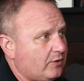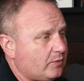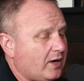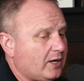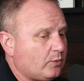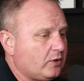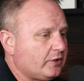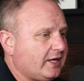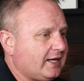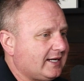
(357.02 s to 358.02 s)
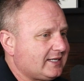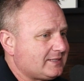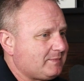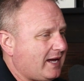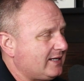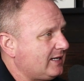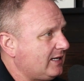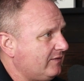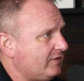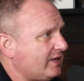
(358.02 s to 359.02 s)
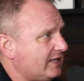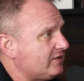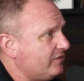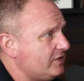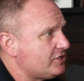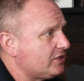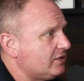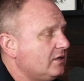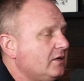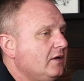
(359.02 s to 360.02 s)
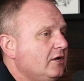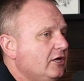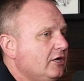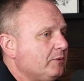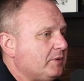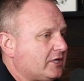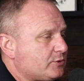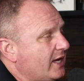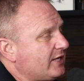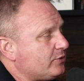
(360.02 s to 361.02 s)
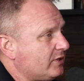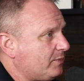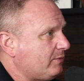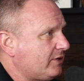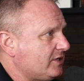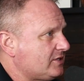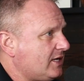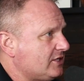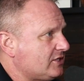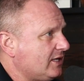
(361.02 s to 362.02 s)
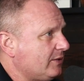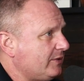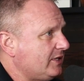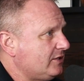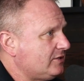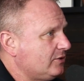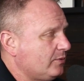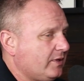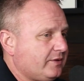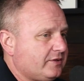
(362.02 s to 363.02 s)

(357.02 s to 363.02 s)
and why we're looking at expanding even that division, because we're not doing the public education that we need to, whether